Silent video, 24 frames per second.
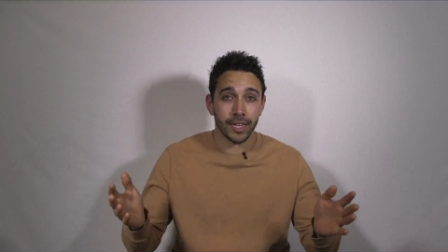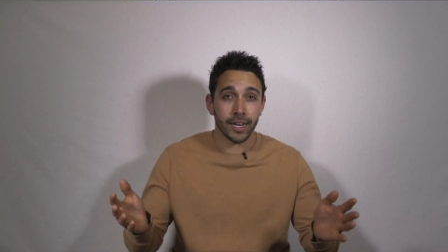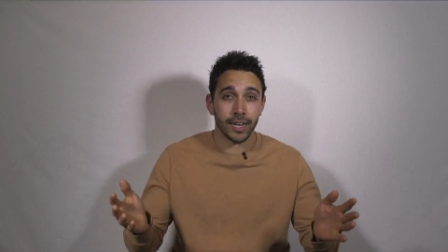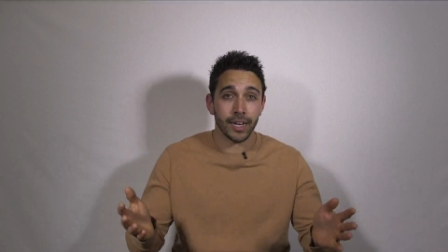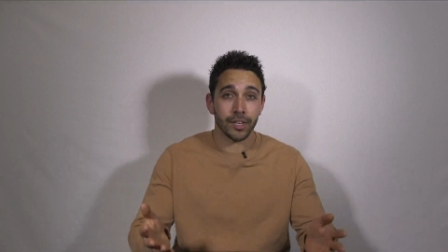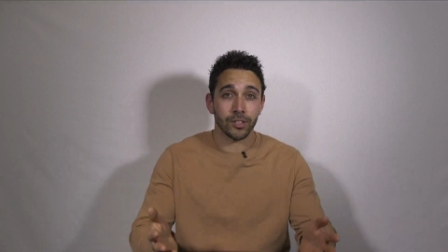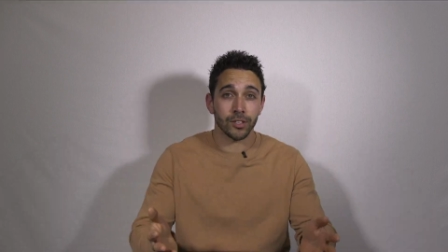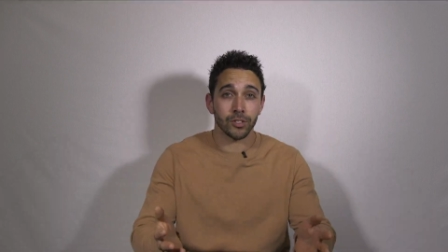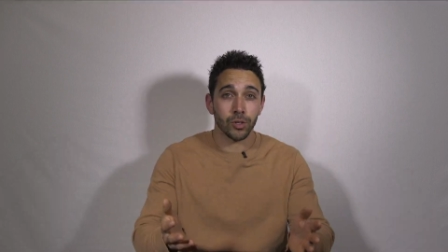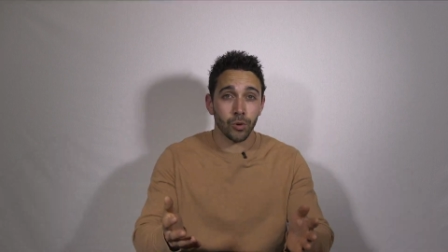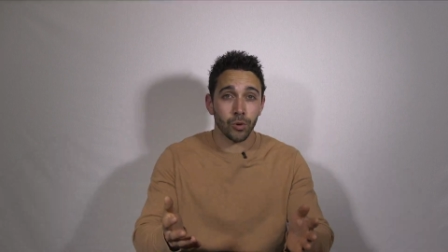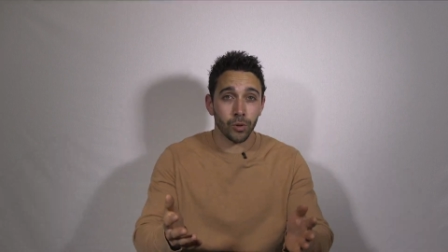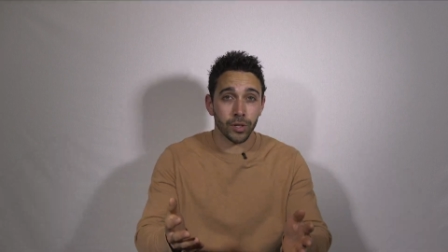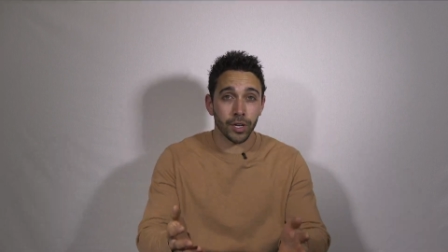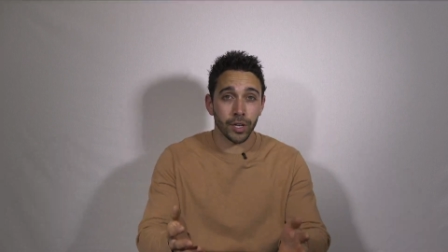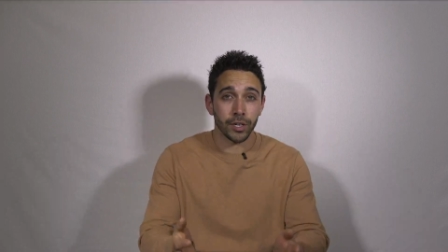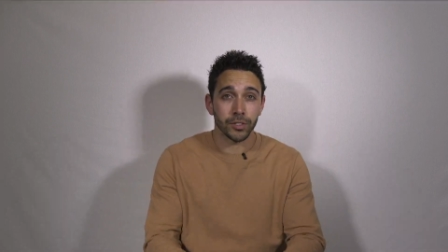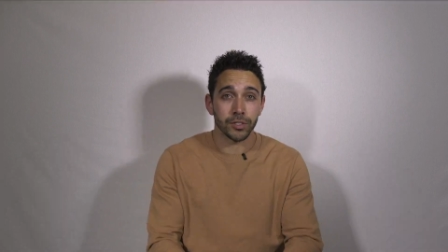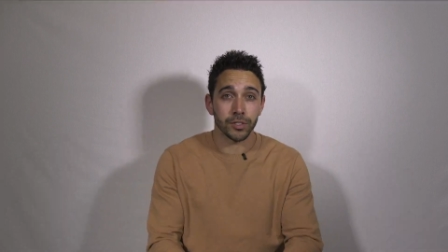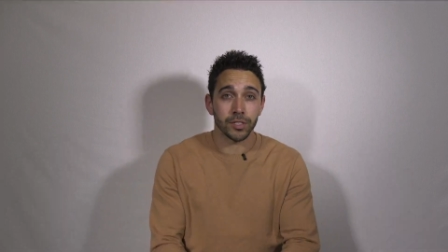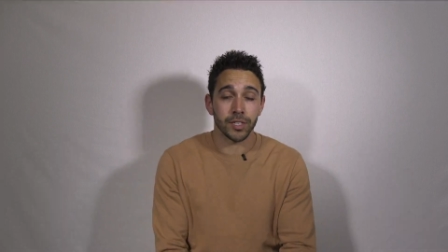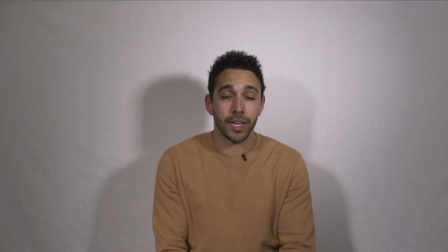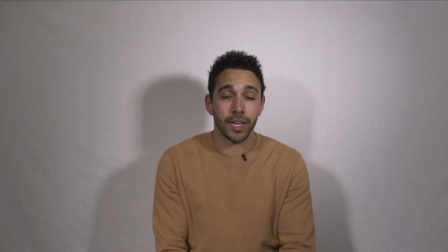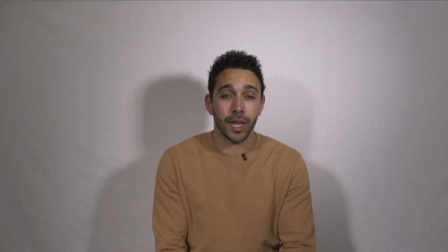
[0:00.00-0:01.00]
then I can totally
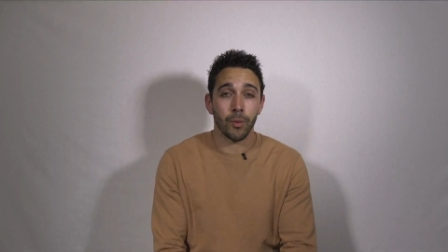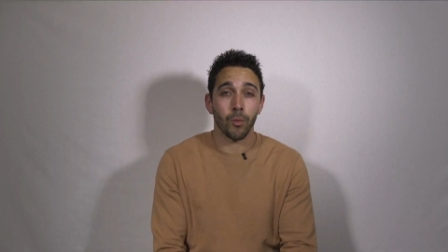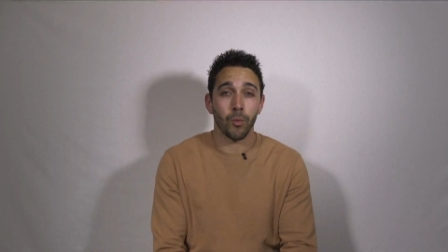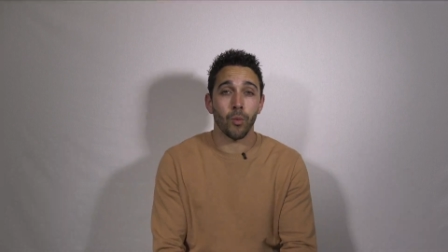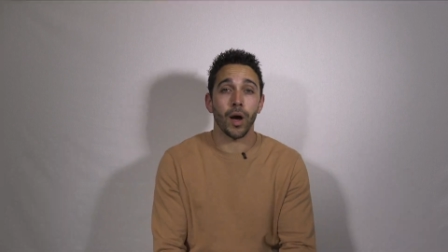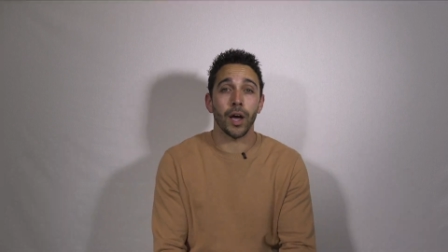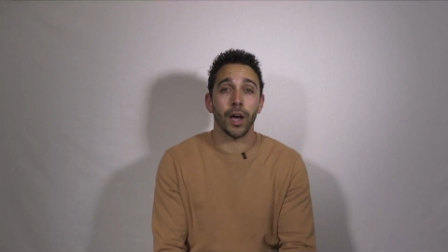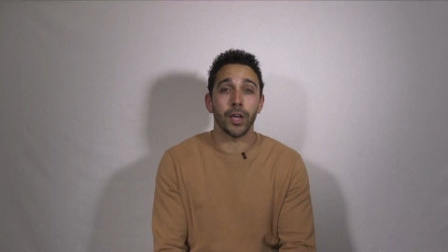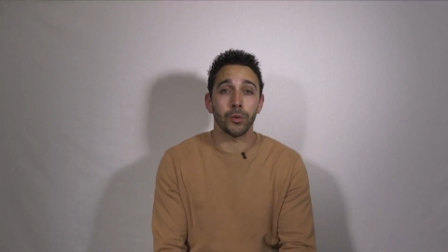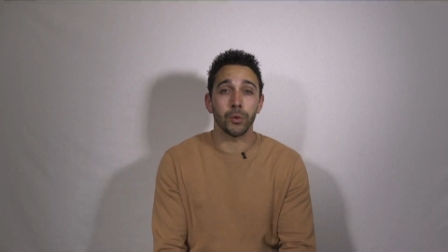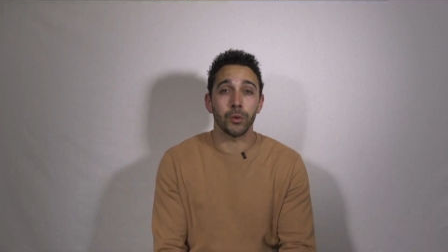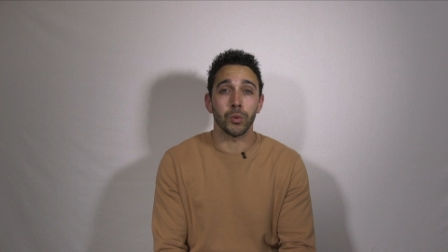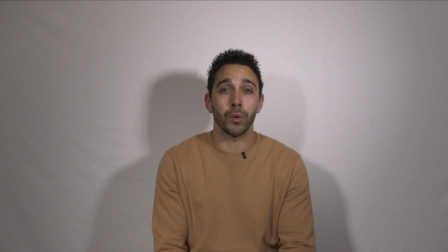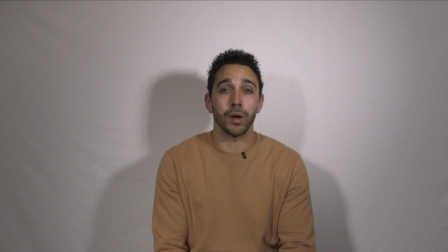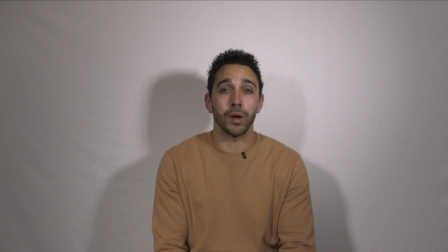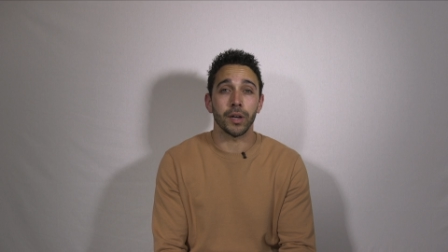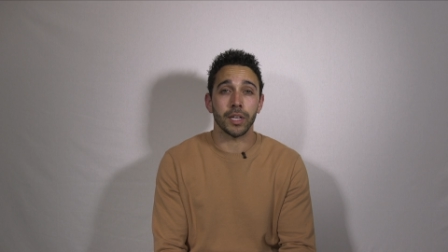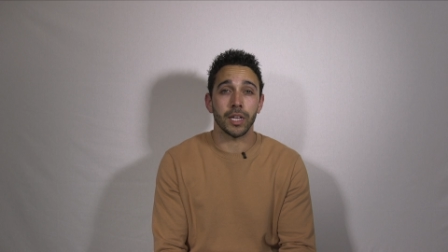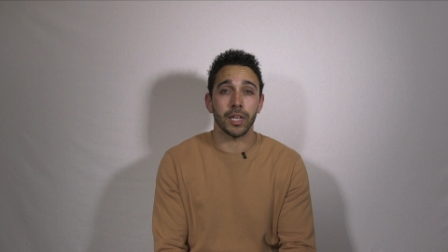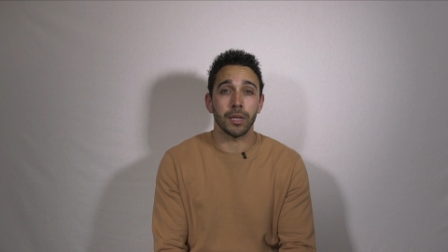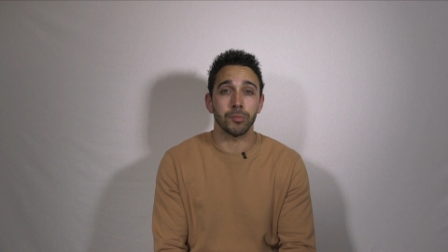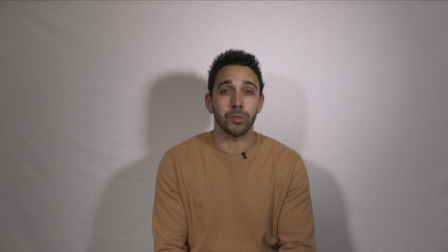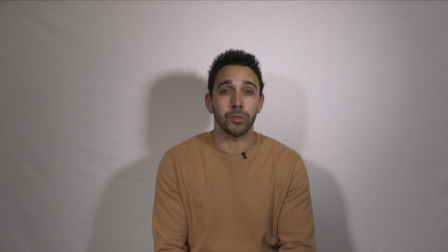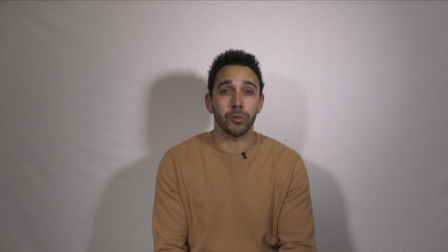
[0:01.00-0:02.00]
understand why you would
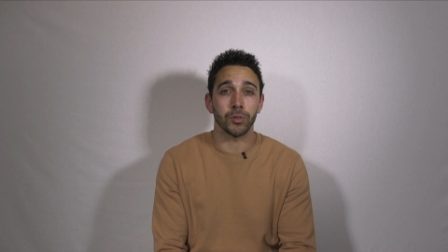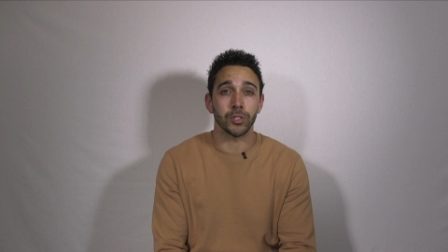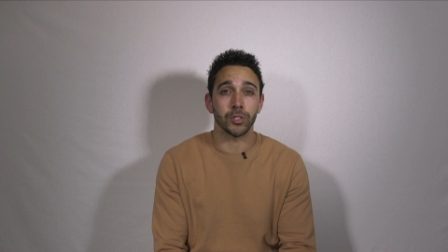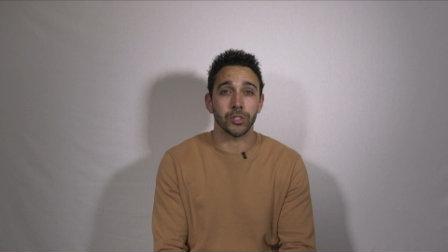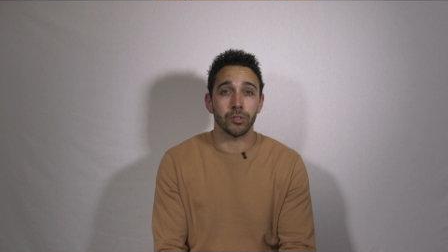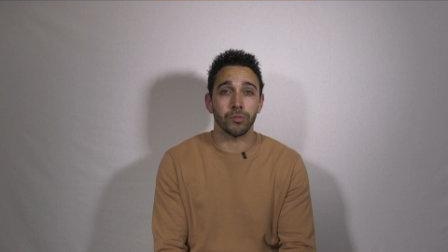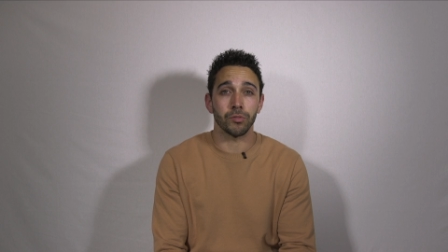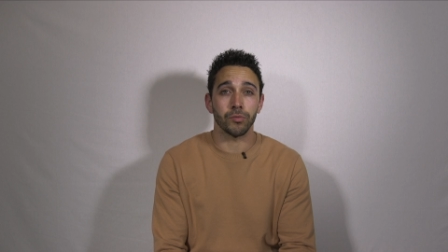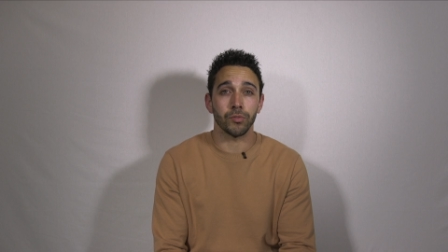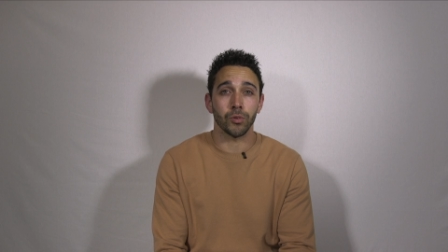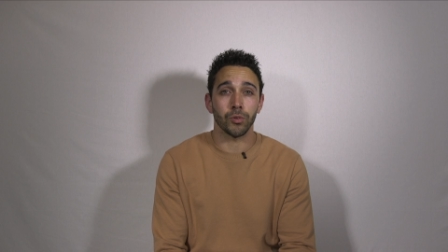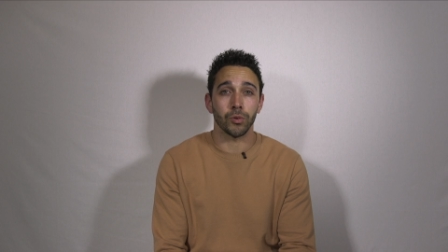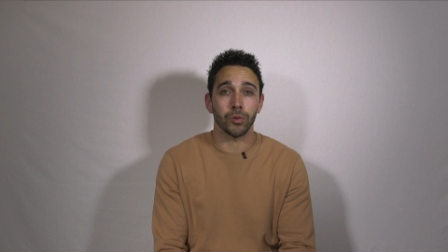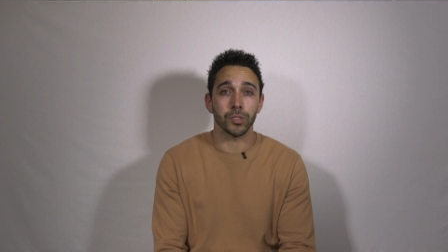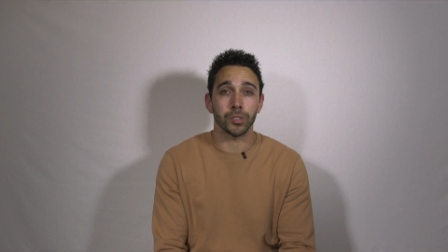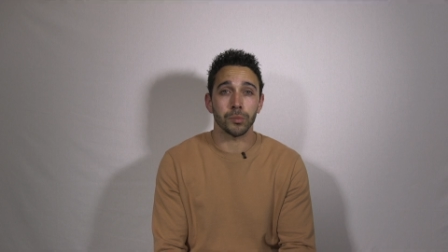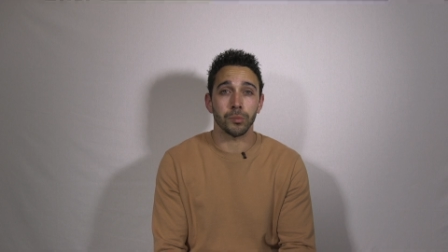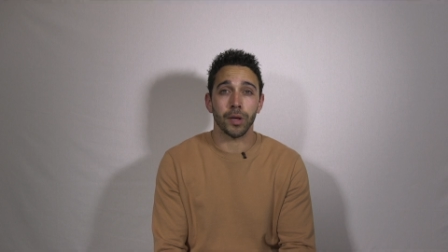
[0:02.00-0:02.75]
want to keep the original floors.